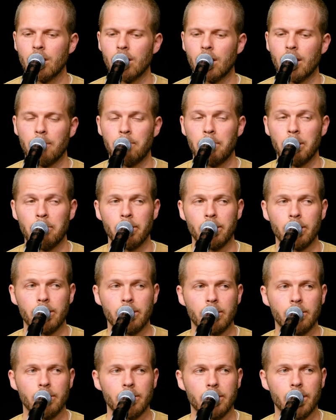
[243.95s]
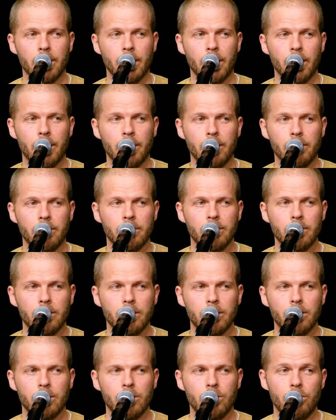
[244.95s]
lot of people that I
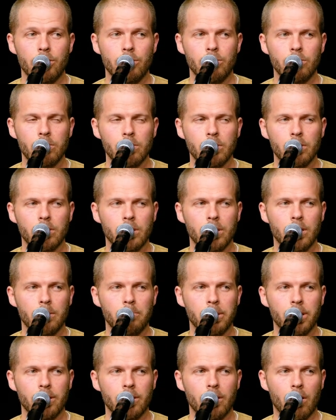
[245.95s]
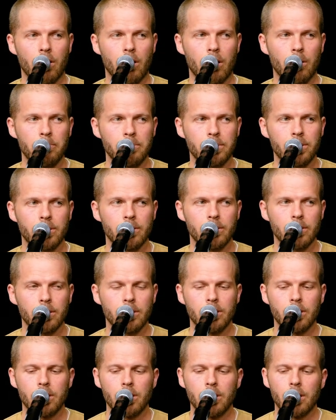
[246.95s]
knew had been harmed,
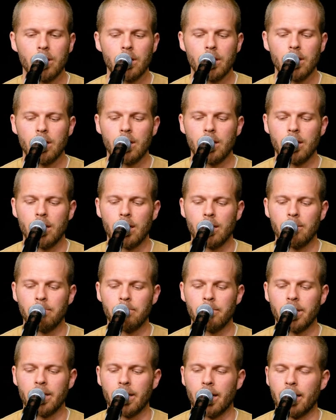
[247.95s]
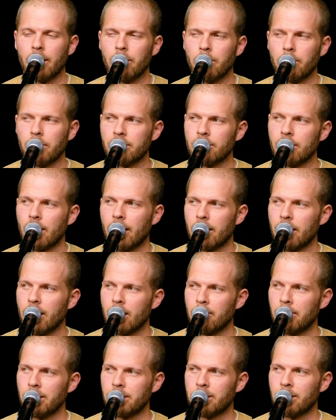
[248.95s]
and I was not
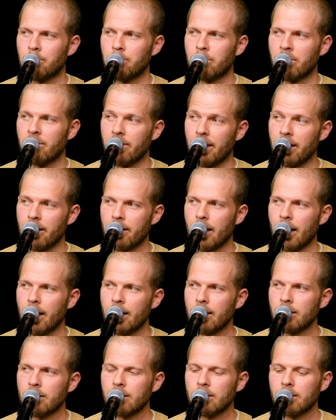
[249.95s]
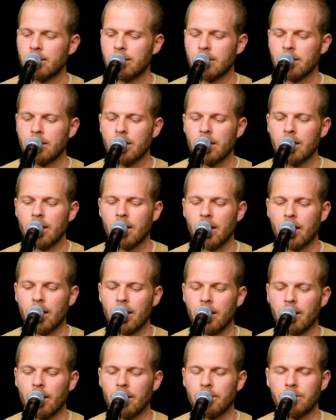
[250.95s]
able to prevent that.
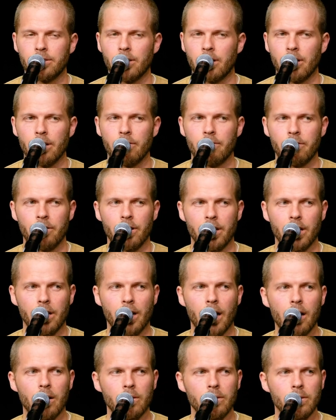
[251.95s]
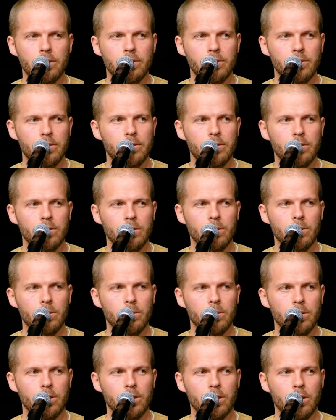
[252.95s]
And I started freaking out.
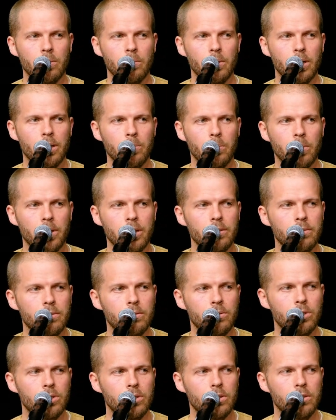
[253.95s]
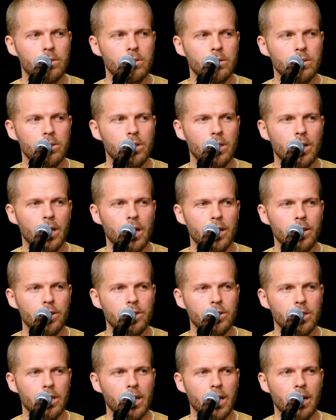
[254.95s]
Well, what should
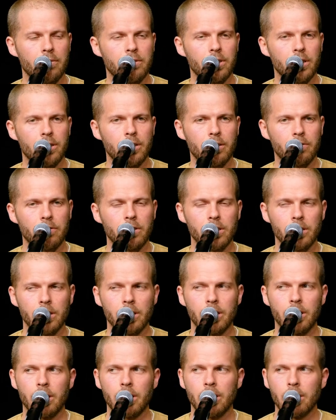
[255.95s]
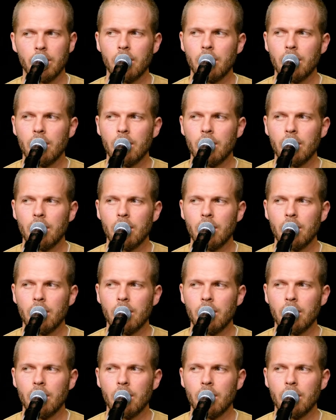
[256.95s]
I have done differently?